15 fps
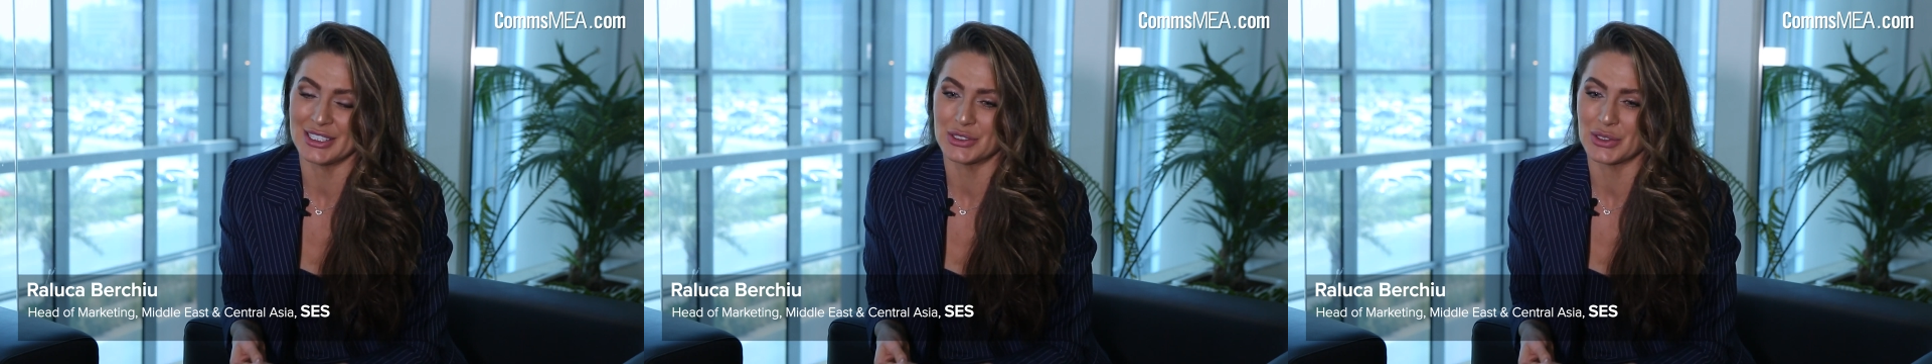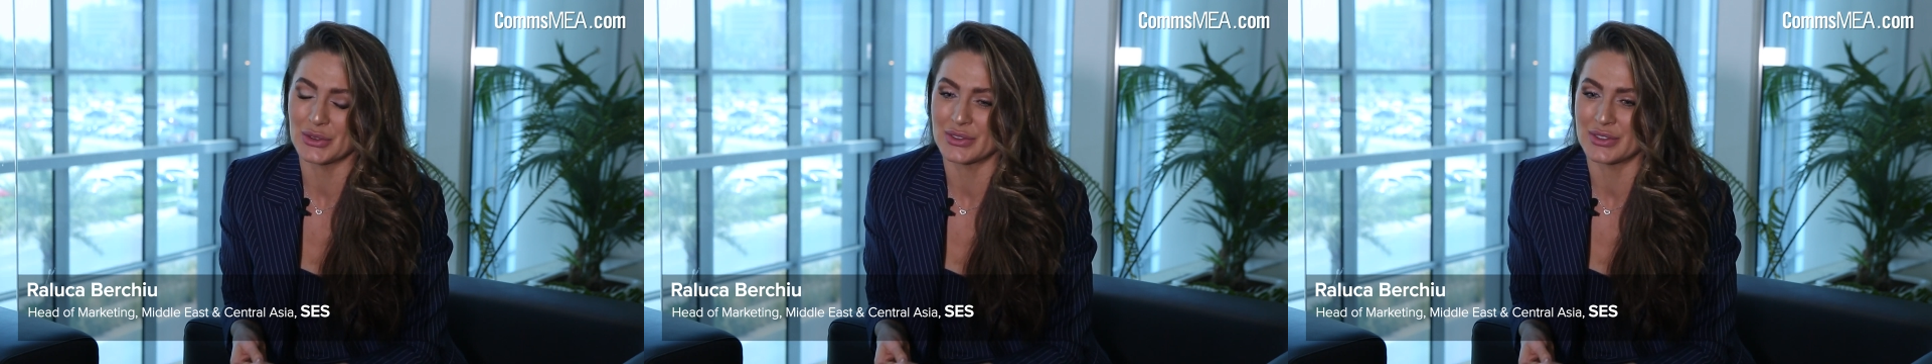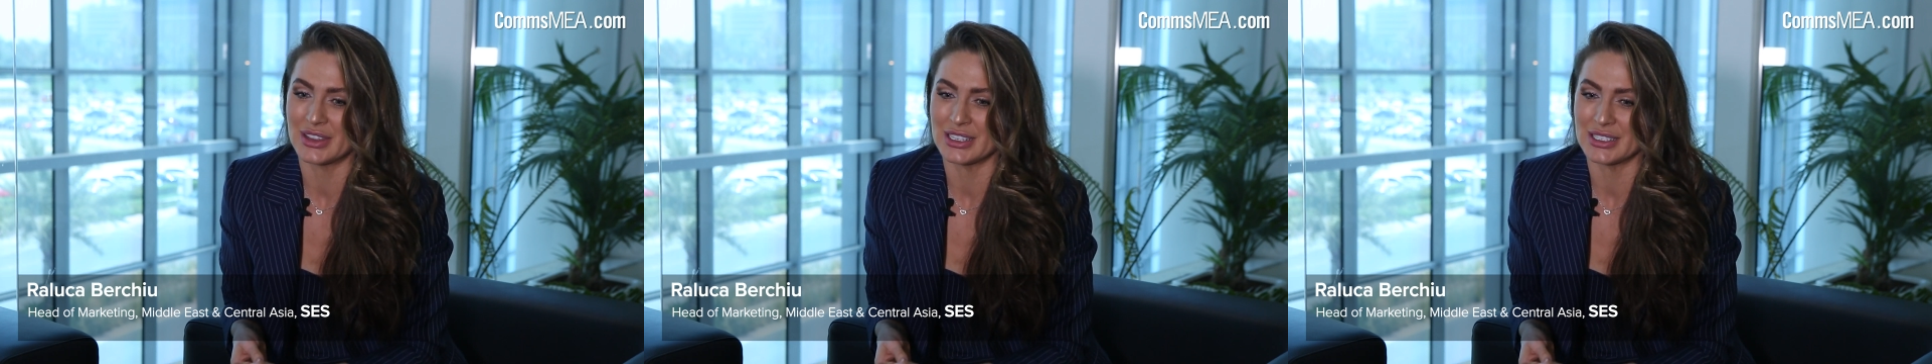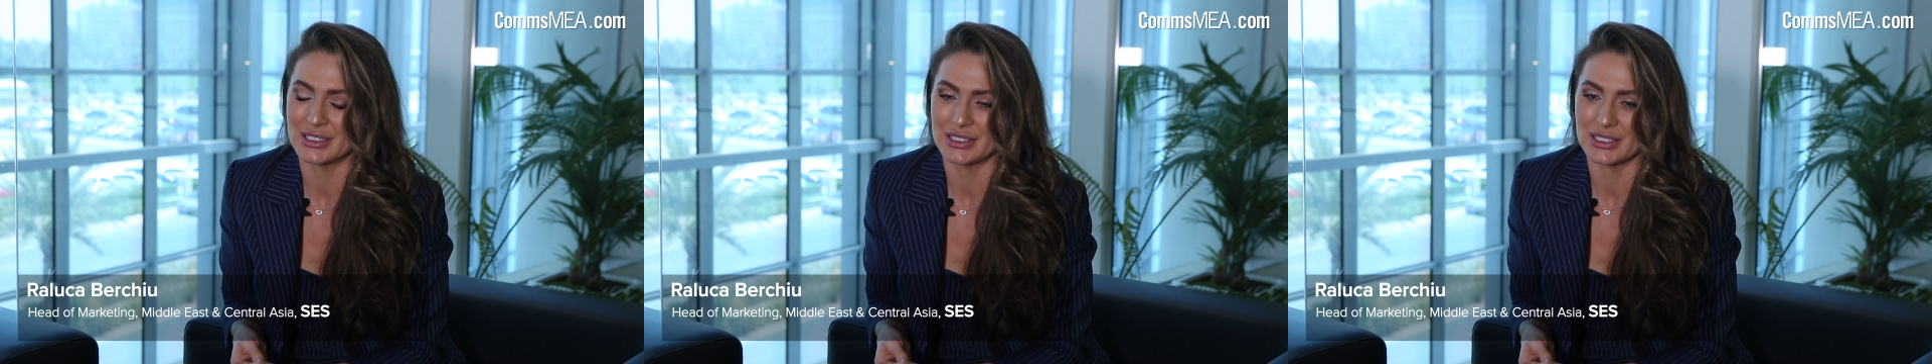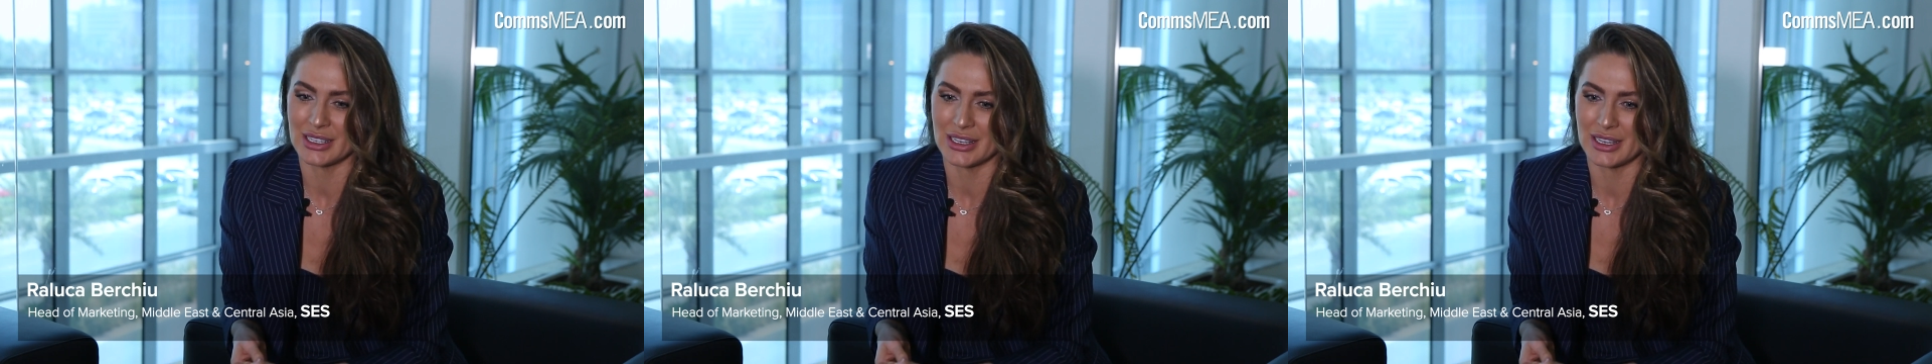each of
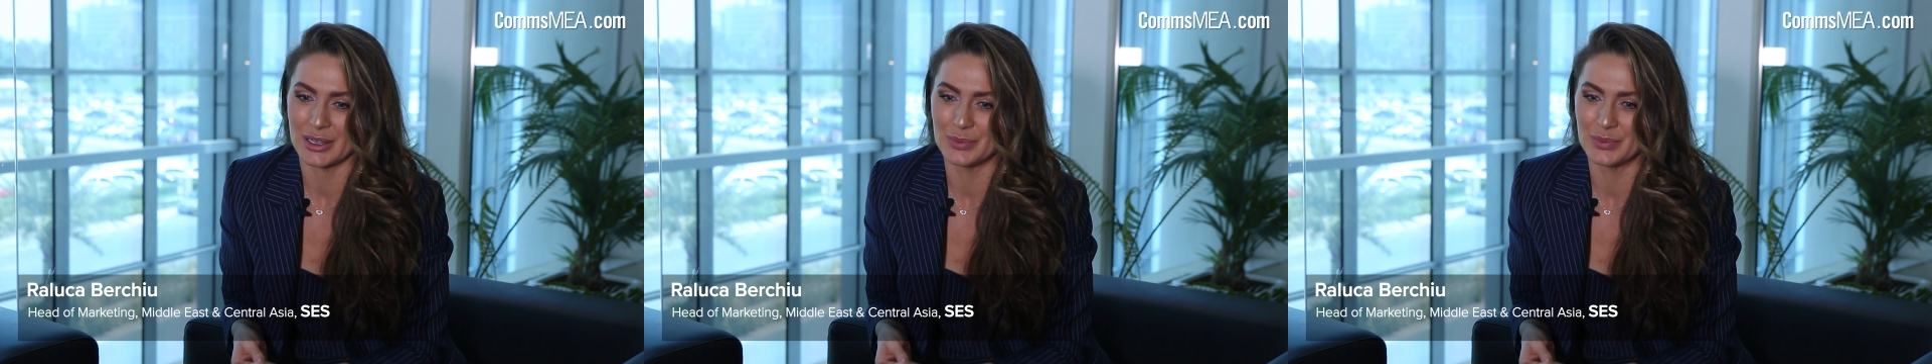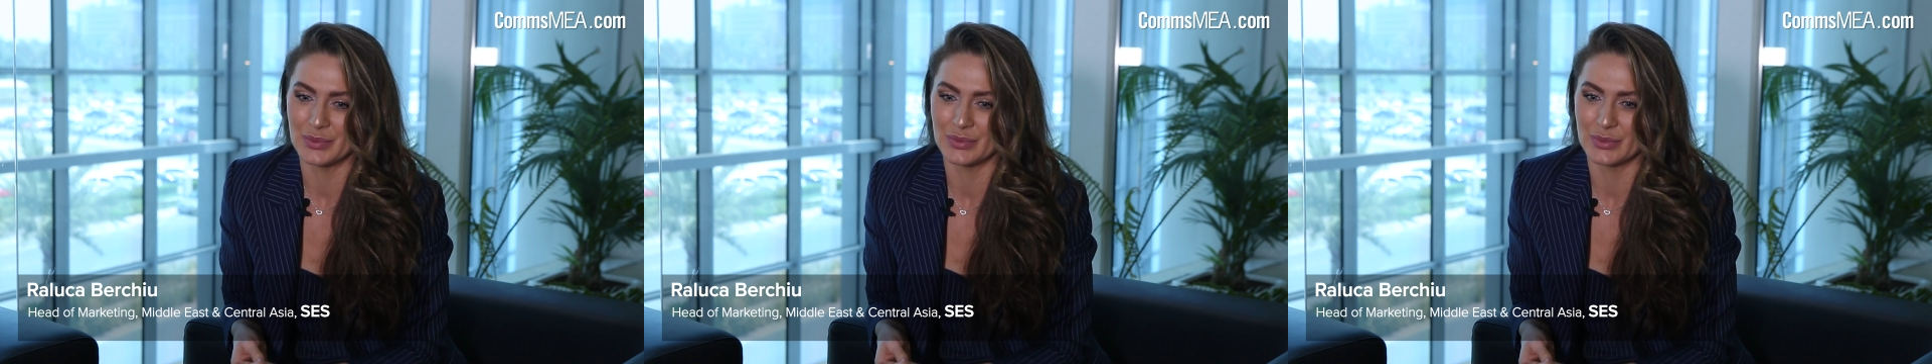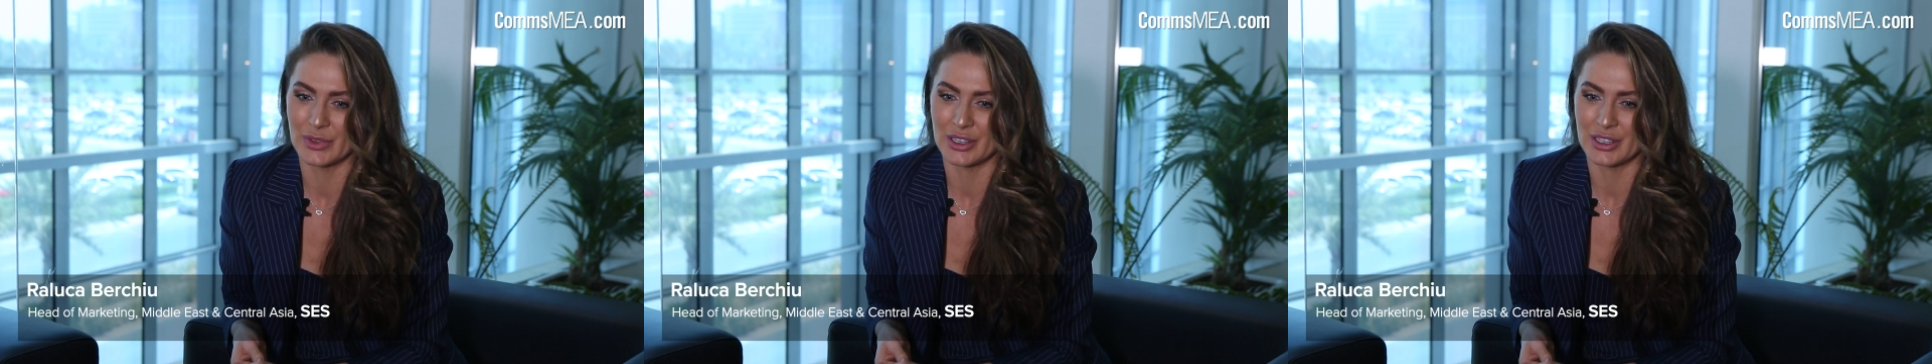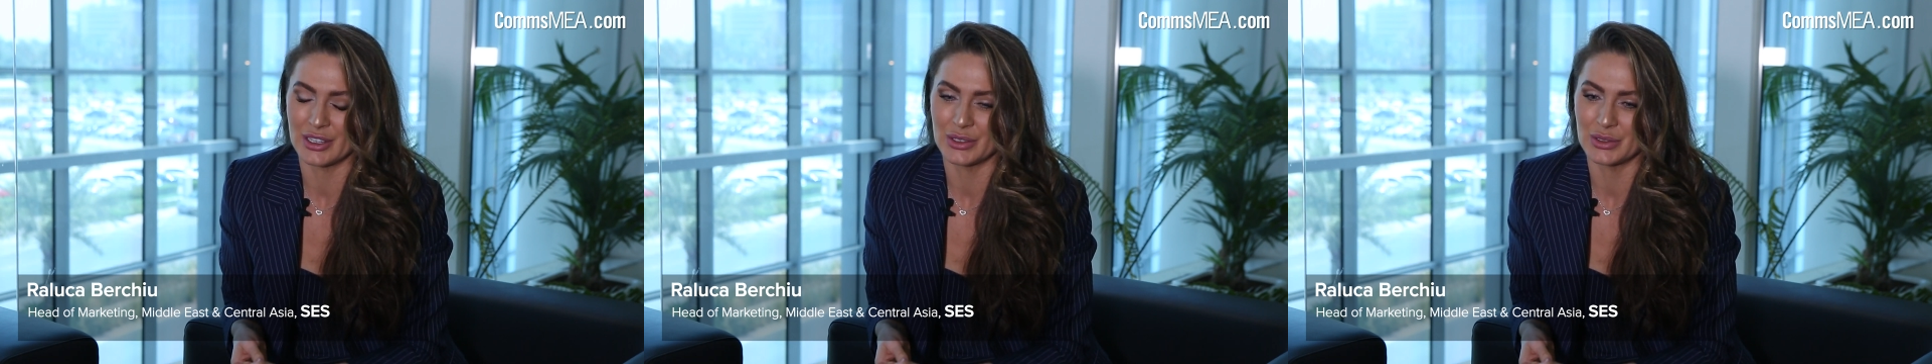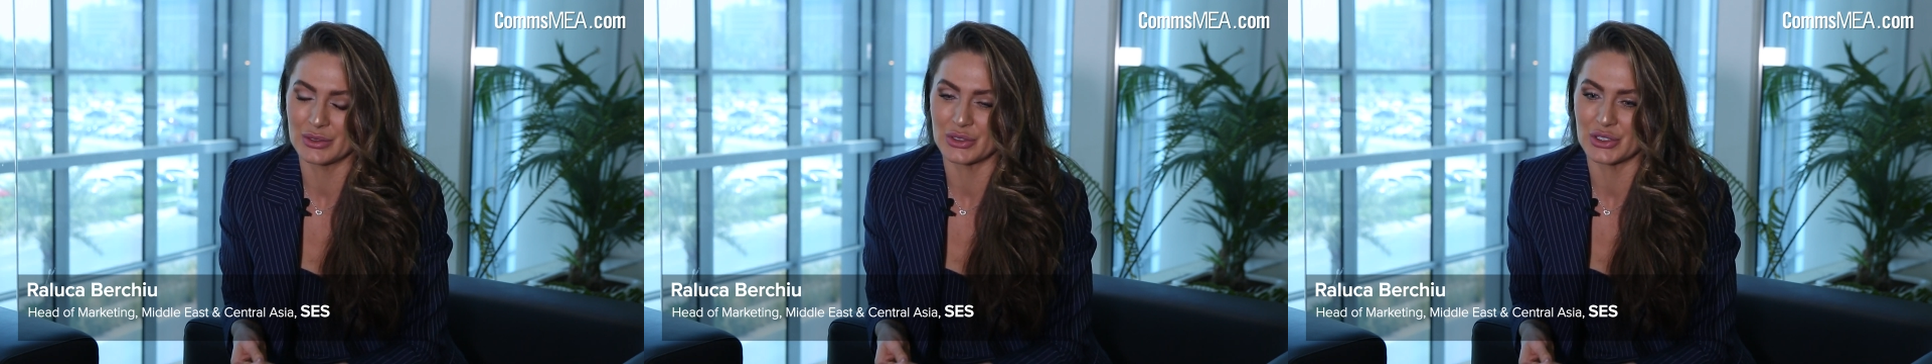these
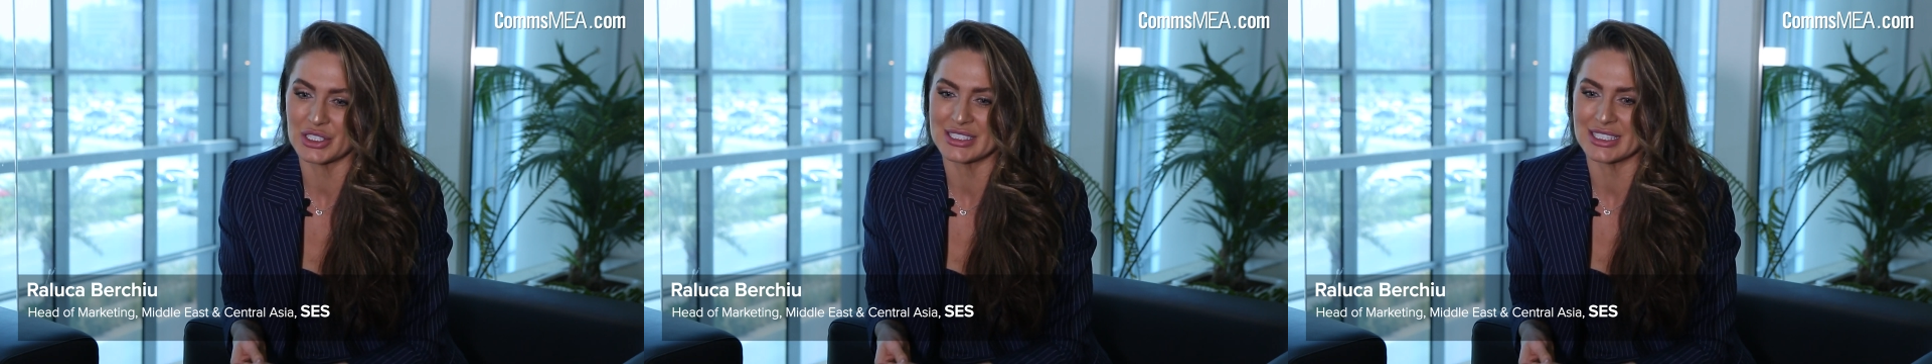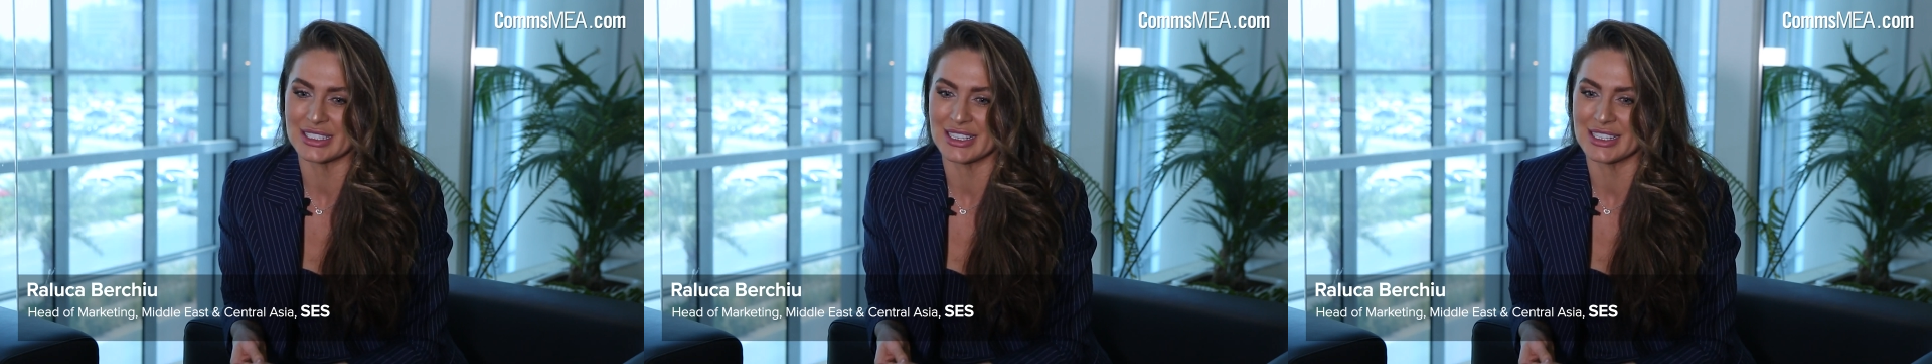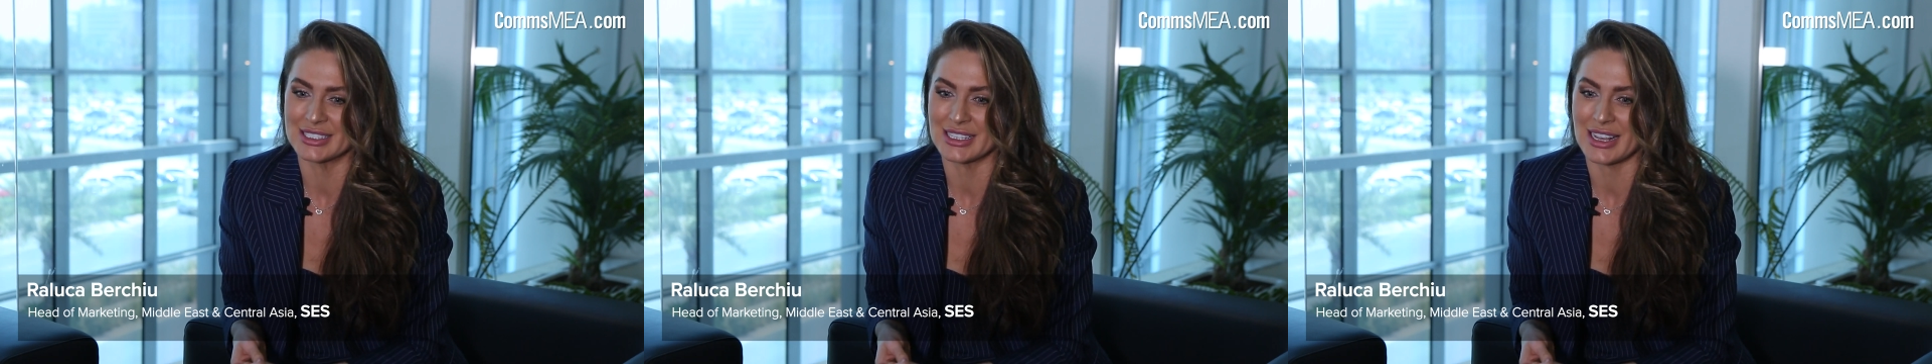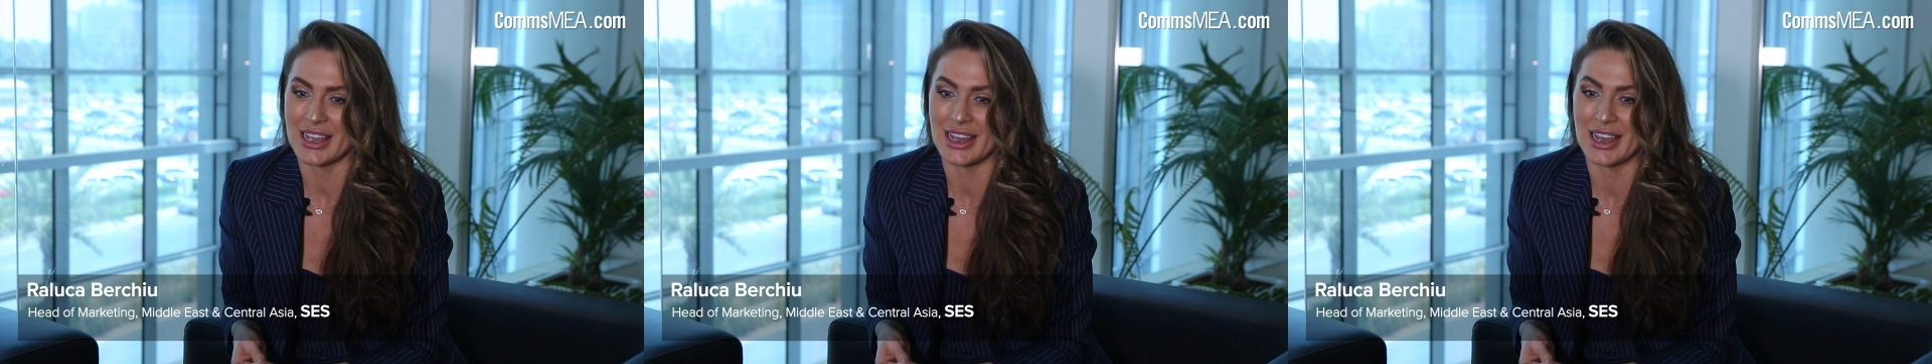universities.